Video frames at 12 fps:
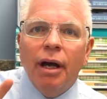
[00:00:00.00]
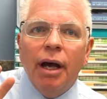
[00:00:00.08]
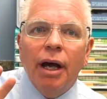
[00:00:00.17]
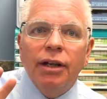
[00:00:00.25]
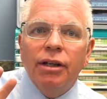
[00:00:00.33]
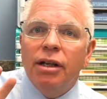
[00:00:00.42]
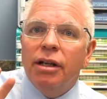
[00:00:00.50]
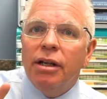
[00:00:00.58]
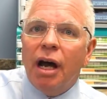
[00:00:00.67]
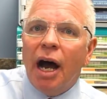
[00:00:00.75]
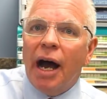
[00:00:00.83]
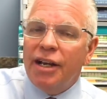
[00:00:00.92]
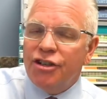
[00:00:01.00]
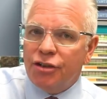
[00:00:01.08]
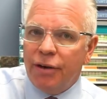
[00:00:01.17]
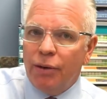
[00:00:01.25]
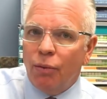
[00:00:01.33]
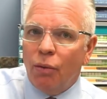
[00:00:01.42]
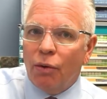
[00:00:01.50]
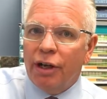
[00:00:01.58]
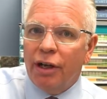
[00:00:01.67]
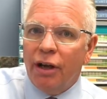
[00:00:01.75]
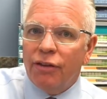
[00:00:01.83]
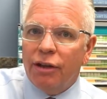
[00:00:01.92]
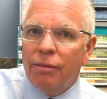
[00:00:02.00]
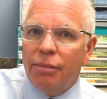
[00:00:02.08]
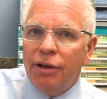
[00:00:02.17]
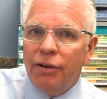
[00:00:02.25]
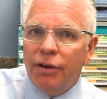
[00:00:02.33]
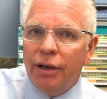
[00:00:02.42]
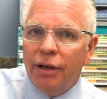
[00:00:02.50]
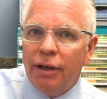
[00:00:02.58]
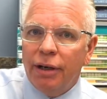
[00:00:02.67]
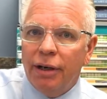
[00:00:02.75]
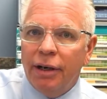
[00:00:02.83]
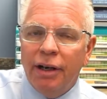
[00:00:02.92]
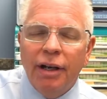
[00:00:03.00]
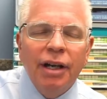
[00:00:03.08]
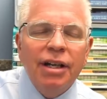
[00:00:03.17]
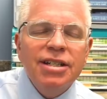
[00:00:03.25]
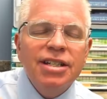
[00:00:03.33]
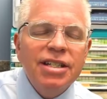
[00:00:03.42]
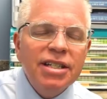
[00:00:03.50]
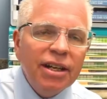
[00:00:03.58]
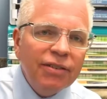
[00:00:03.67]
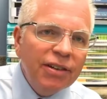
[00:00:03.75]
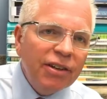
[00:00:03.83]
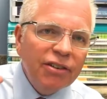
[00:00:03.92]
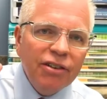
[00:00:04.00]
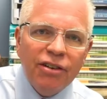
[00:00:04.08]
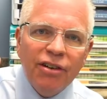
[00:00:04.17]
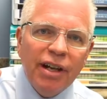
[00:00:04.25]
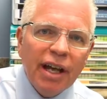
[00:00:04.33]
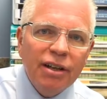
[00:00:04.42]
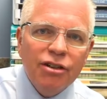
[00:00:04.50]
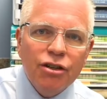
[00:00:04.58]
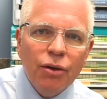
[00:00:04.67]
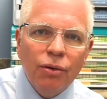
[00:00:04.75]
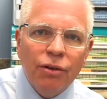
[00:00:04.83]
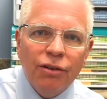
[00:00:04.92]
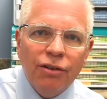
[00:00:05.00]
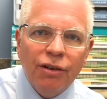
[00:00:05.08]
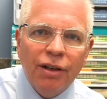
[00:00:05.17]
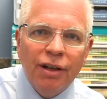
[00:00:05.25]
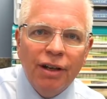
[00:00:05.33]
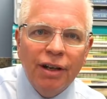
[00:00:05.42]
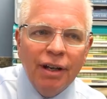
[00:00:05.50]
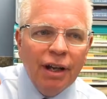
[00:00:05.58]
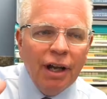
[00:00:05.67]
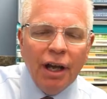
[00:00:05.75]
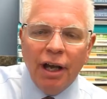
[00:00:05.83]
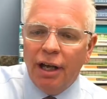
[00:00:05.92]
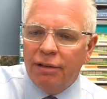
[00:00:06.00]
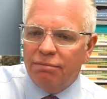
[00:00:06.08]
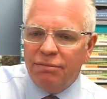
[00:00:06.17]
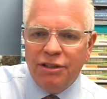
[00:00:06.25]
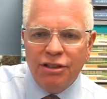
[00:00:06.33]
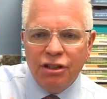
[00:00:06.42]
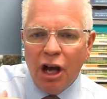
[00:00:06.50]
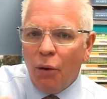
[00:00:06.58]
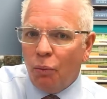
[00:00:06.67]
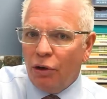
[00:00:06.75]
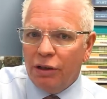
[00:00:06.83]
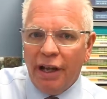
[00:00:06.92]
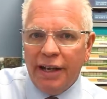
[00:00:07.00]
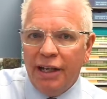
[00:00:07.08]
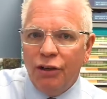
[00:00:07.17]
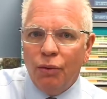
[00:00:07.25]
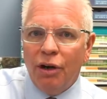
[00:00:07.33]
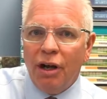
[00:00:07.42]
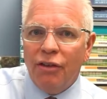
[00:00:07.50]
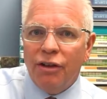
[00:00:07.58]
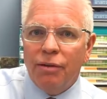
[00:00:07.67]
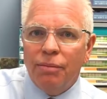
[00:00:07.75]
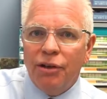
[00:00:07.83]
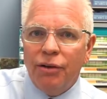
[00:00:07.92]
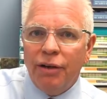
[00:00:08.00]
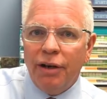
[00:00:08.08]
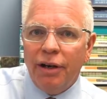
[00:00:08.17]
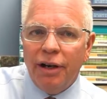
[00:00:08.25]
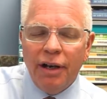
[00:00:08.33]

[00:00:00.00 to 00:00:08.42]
eye strain while working on the computer, stiffness in your neck and shoulders, not liking to work on the computer,